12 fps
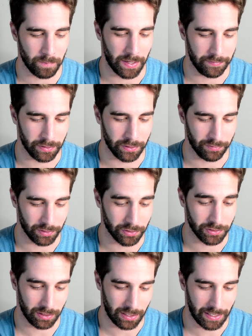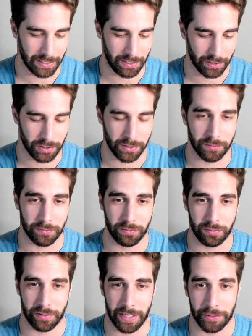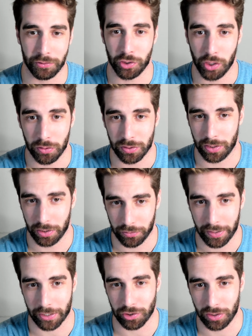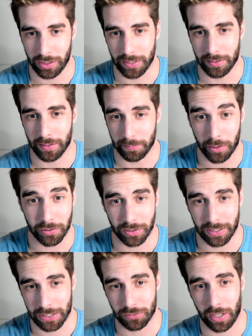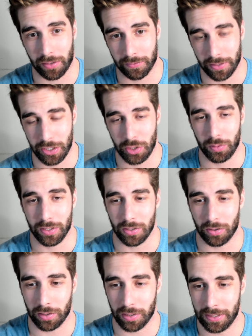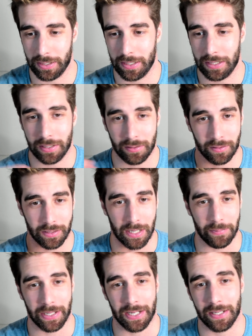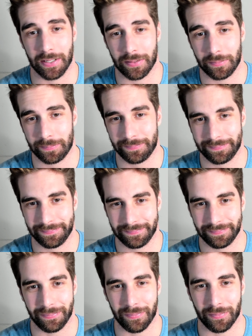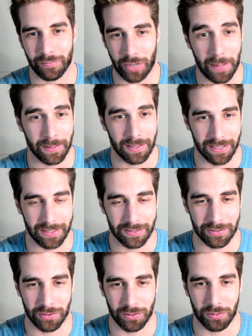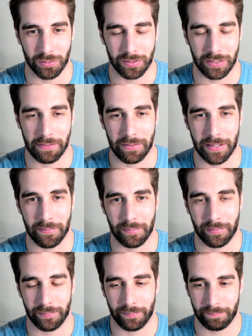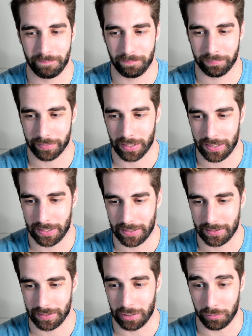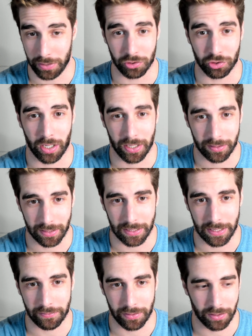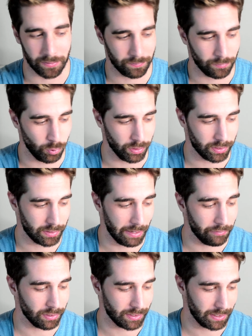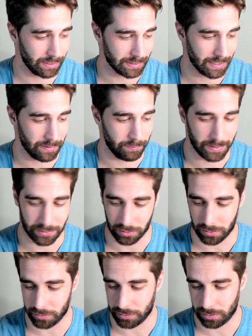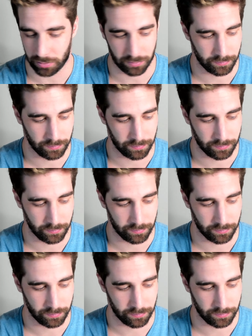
I feel you've learned a lot here. You've now chosen the direction and the person that's right for you, and you're coming in rapidly to give them uh, a real shot at love here with everything. The Ten of Pentacles,